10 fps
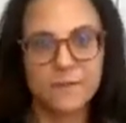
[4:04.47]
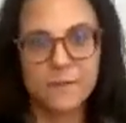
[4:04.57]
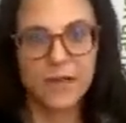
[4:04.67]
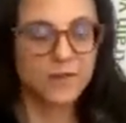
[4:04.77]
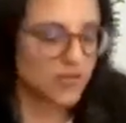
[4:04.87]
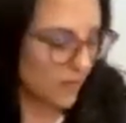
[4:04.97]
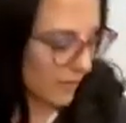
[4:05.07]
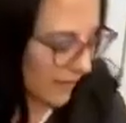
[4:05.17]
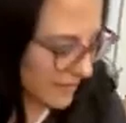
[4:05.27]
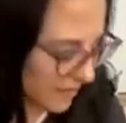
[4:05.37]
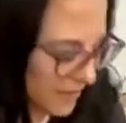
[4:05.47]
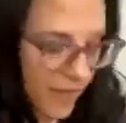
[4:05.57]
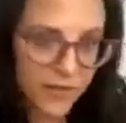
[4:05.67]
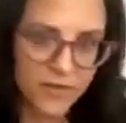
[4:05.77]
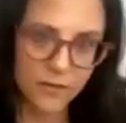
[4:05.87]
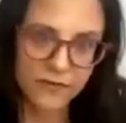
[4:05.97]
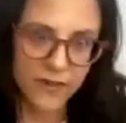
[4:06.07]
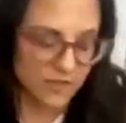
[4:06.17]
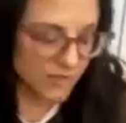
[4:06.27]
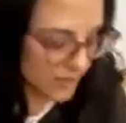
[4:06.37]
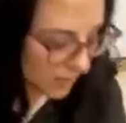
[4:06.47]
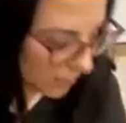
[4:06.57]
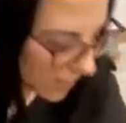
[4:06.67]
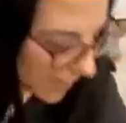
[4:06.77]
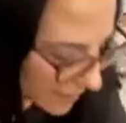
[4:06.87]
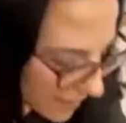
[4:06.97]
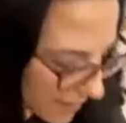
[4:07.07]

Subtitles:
big street lights and things, so flashlights are great.